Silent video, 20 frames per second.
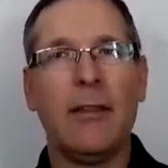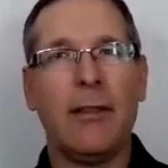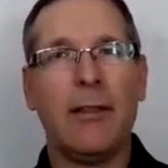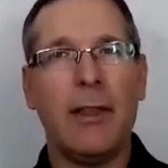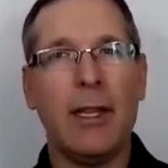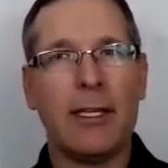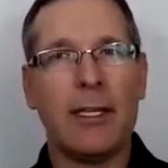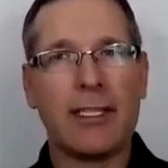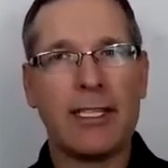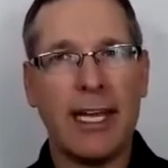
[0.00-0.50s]

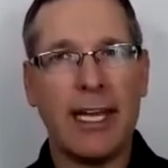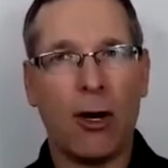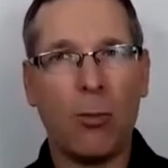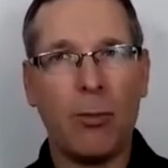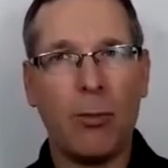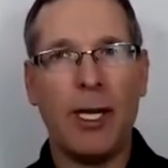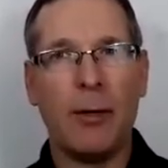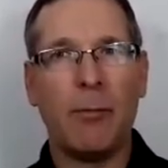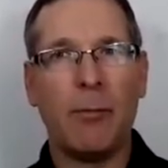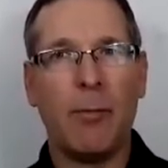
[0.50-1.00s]
The
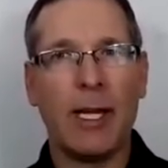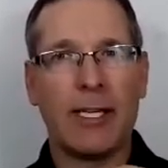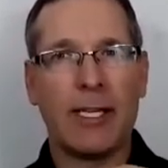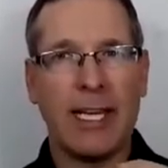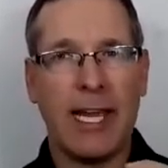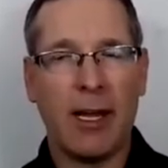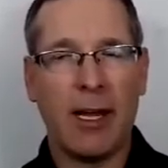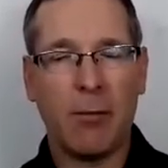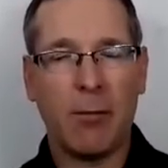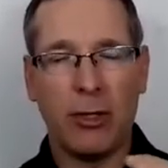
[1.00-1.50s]
Celpip
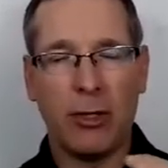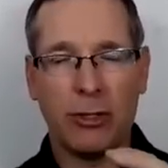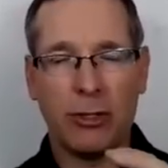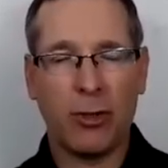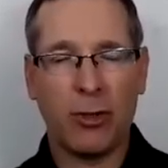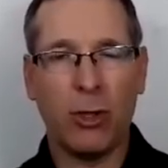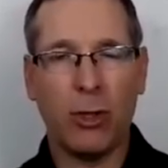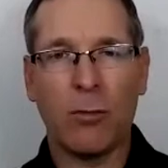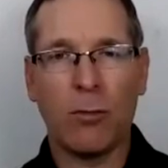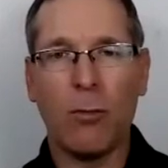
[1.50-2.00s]
examiners
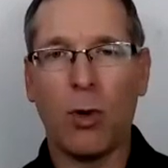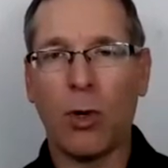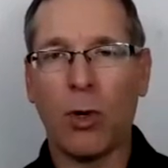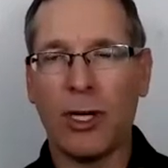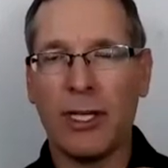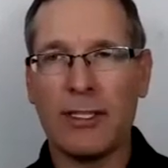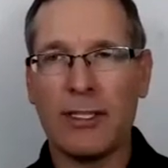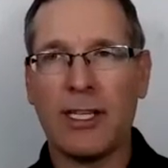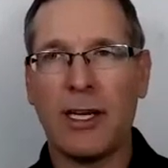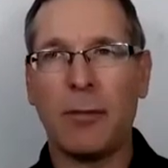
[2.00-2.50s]
look more
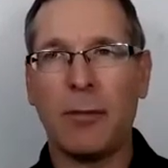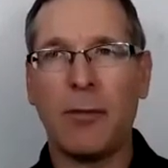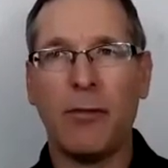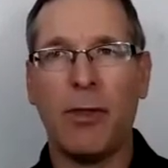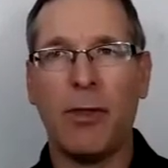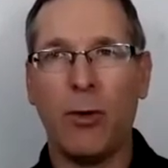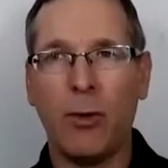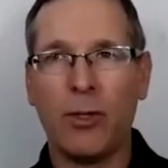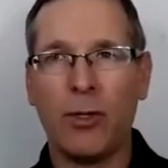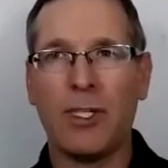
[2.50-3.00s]
in some of
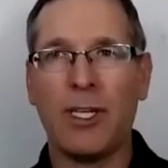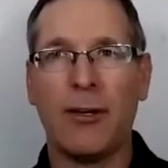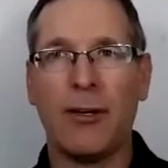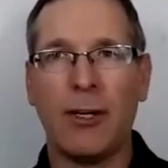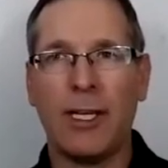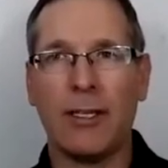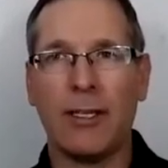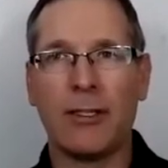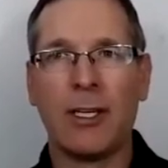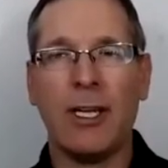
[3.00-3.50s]
those
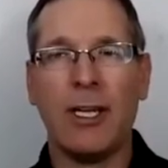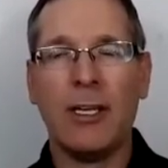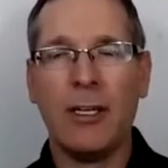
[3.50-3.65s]
areas.